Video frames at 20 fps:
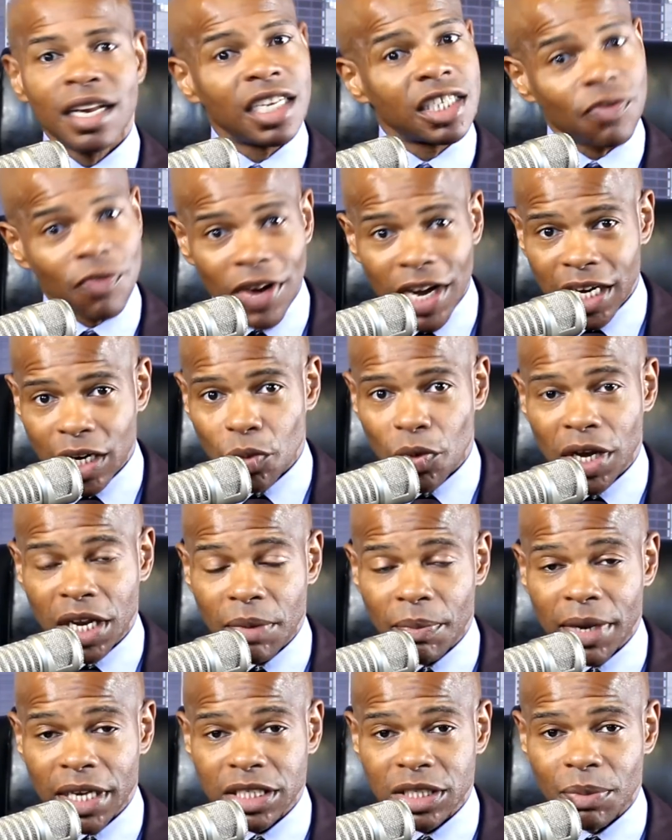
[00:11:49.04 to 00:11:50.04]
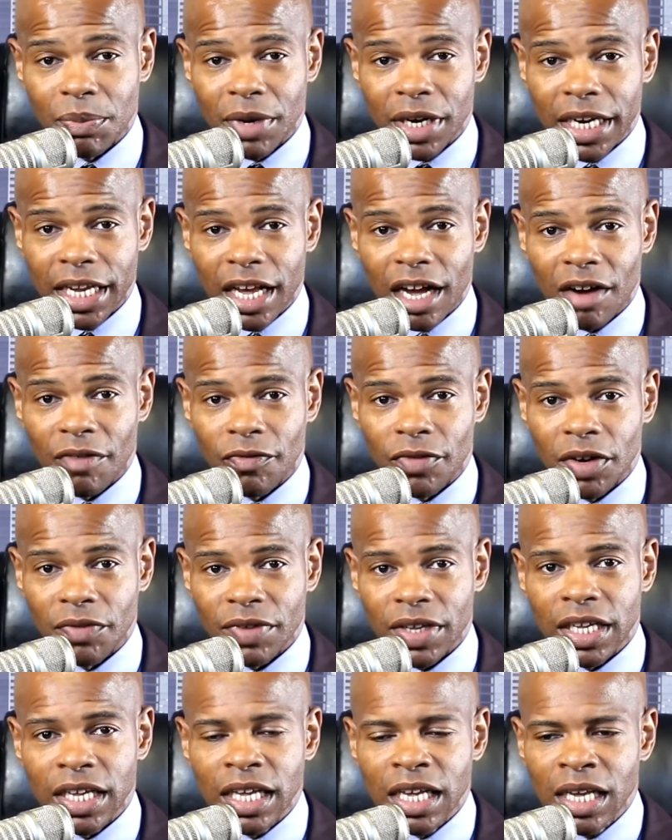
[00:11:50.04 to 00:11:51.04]
Let's find a way to make some money off
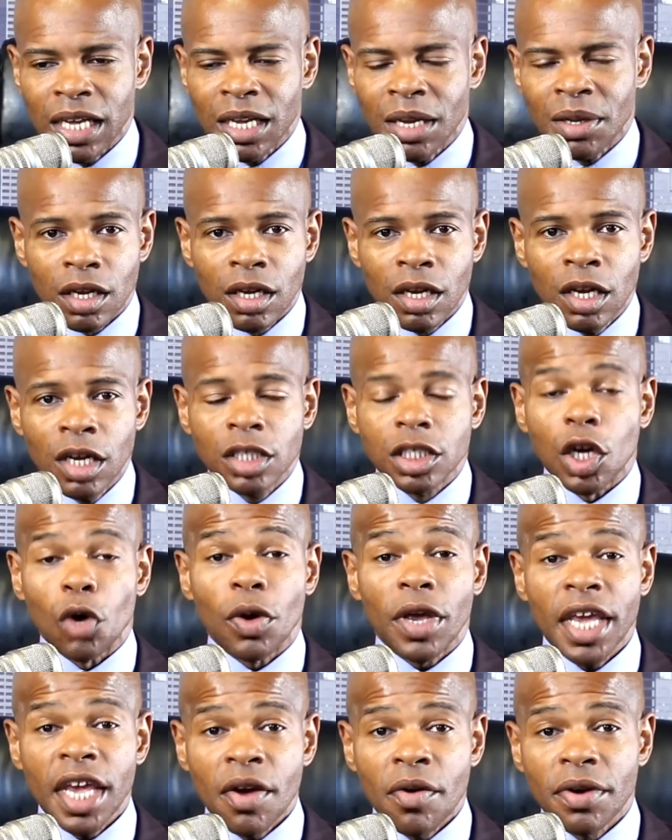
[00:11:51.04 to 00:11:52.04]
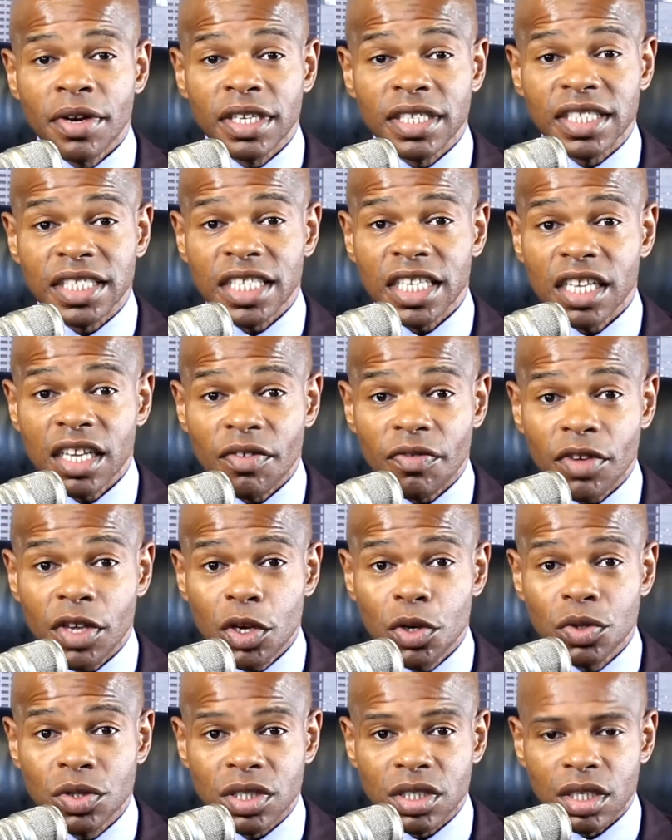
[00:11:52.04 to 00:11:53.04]
of it. So here in the city of
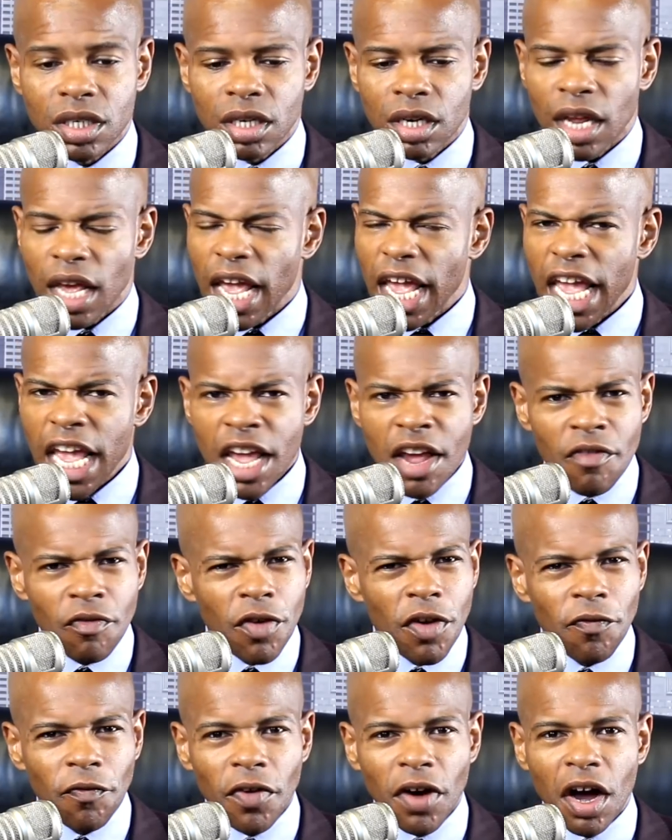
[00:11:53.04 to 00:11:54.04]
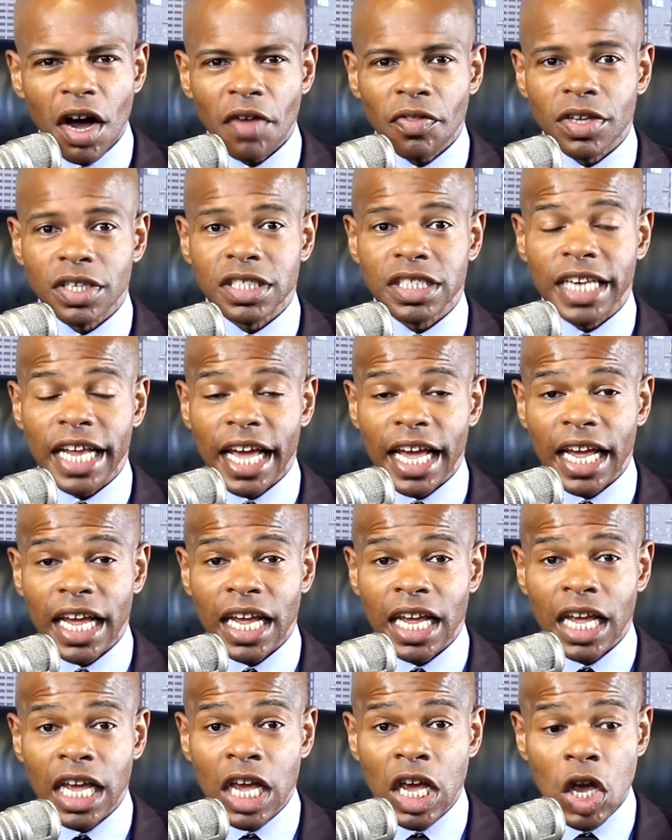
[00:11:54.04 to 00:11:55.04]
Houston, every Father's
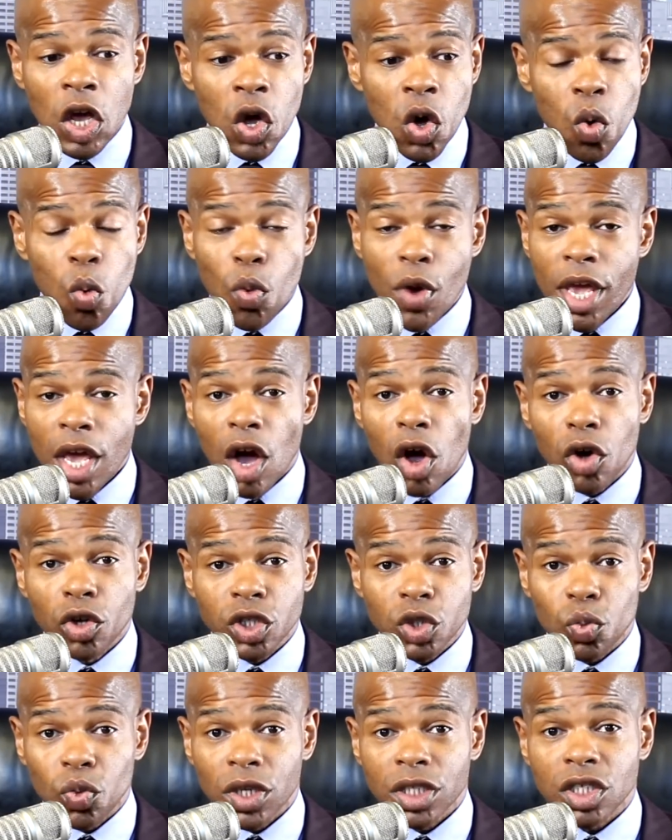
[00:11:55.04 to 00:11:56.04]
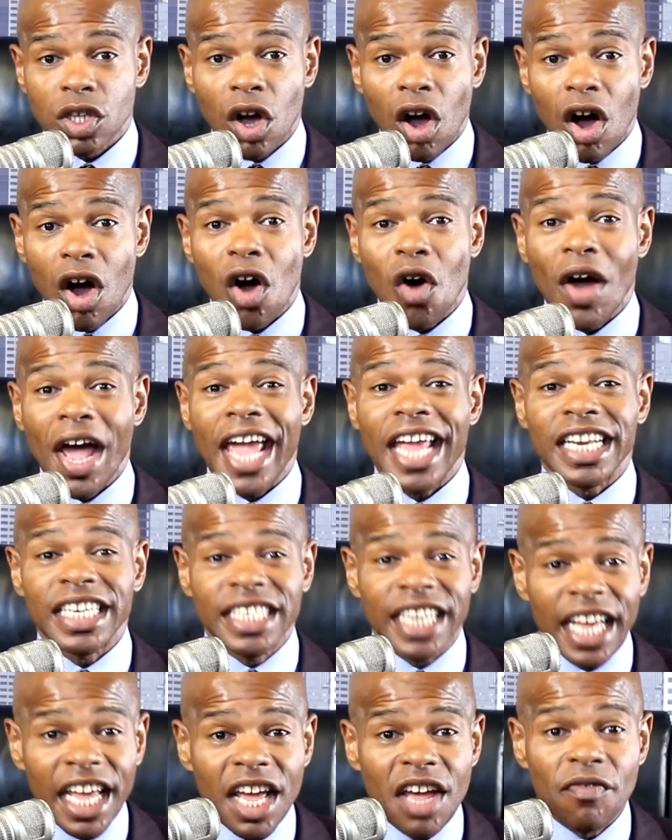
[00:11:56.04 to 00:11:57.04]
Day, we host what's called a
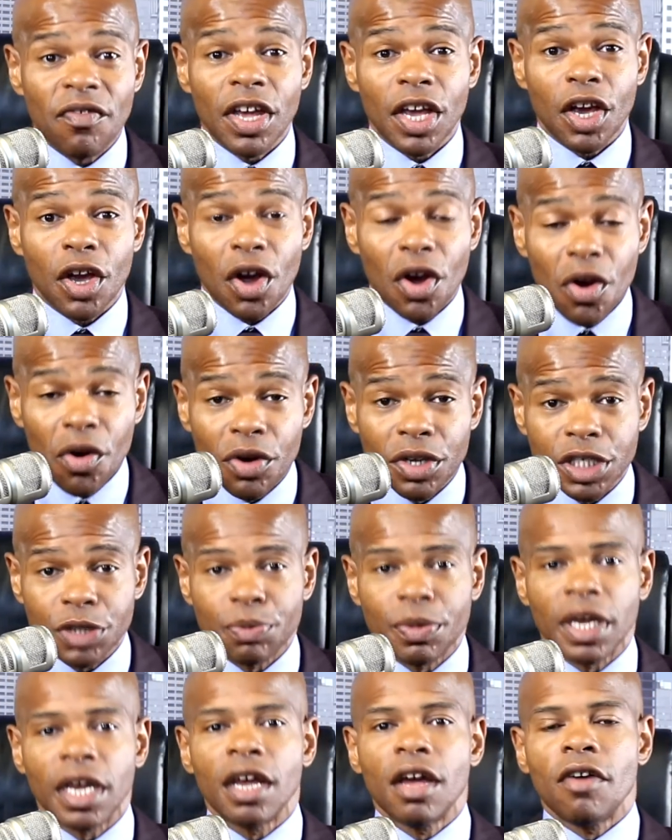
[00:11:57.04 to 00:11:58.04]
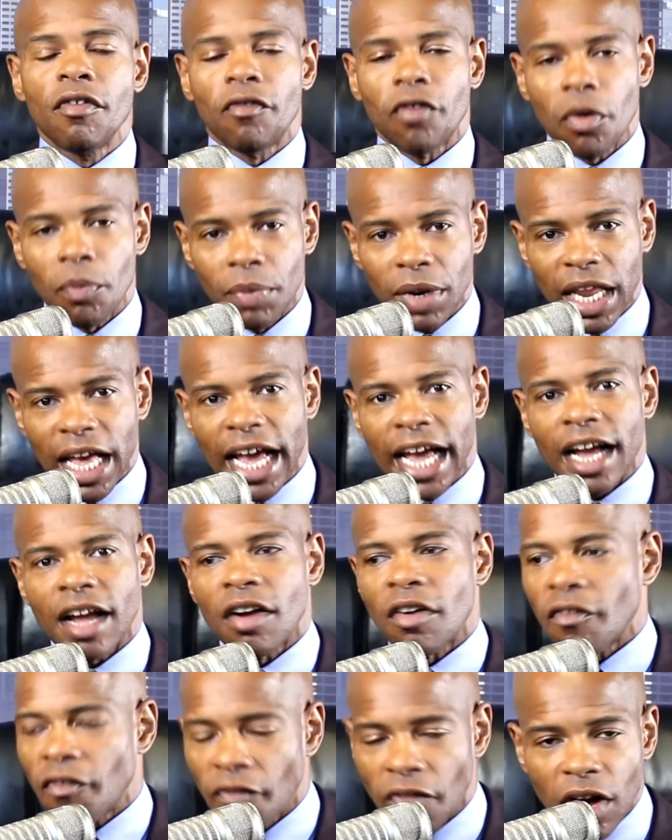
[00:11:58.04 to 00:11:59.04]
day of encouragement for black
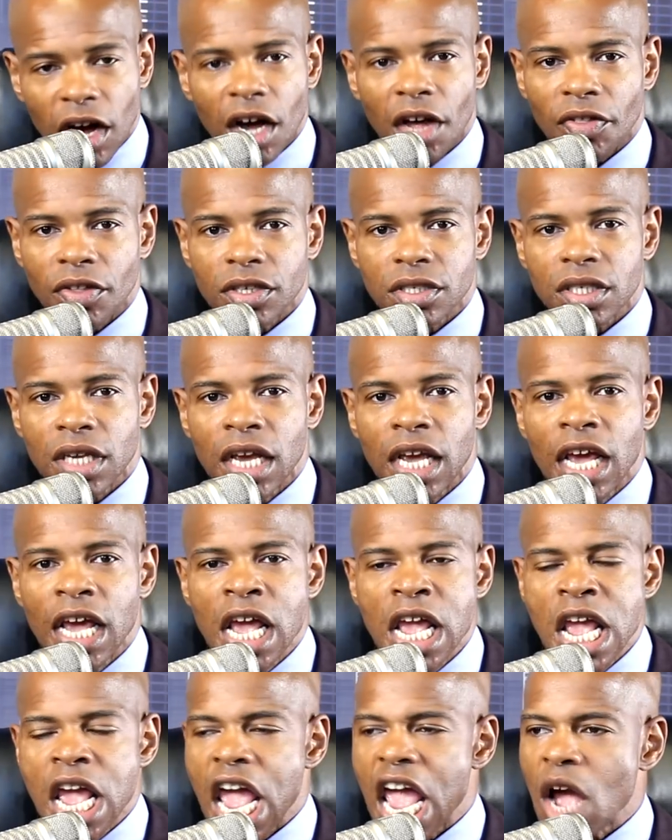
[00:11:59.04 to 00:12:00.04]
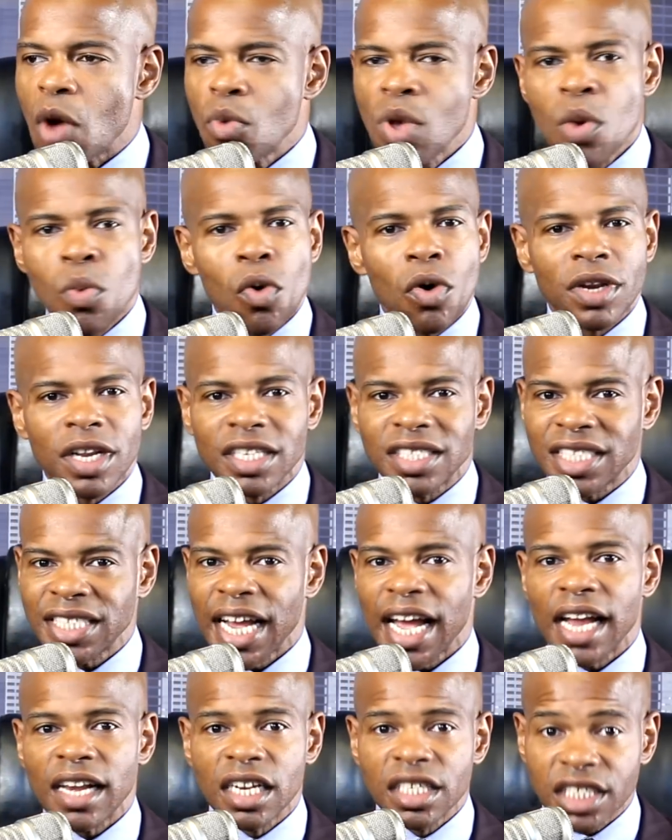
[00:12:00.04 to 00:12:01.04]
fathers. And we want to
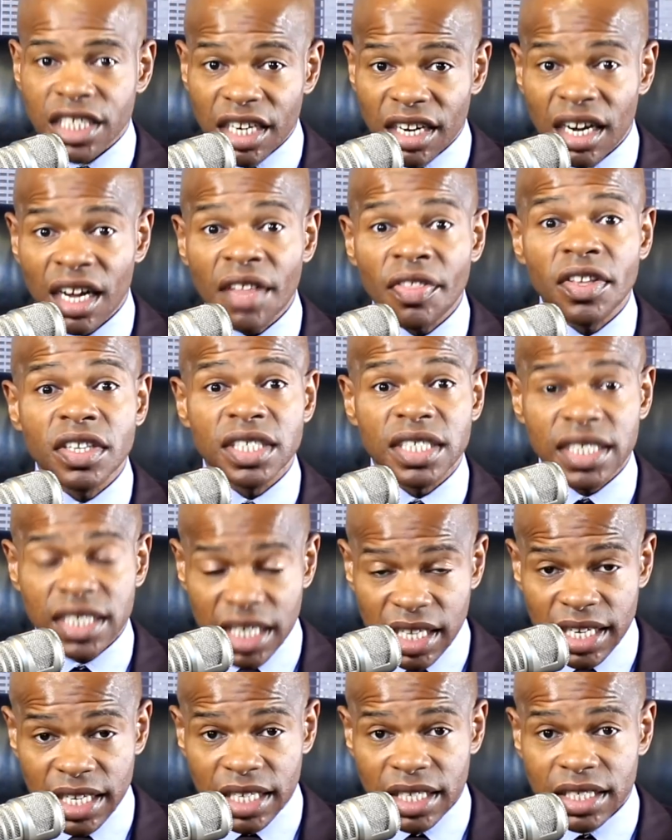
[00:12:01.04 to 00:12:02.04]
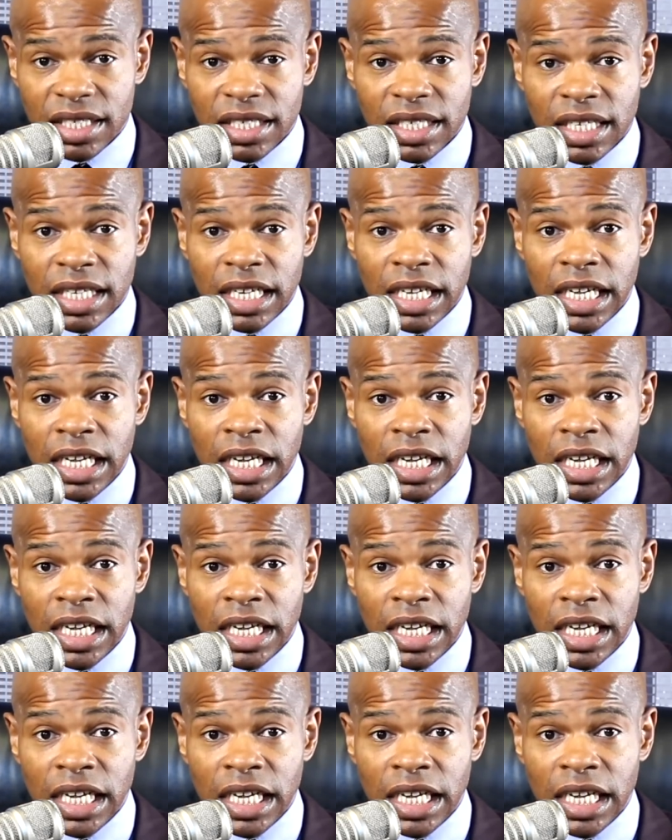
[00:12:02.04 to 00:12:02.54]
challenge other cities.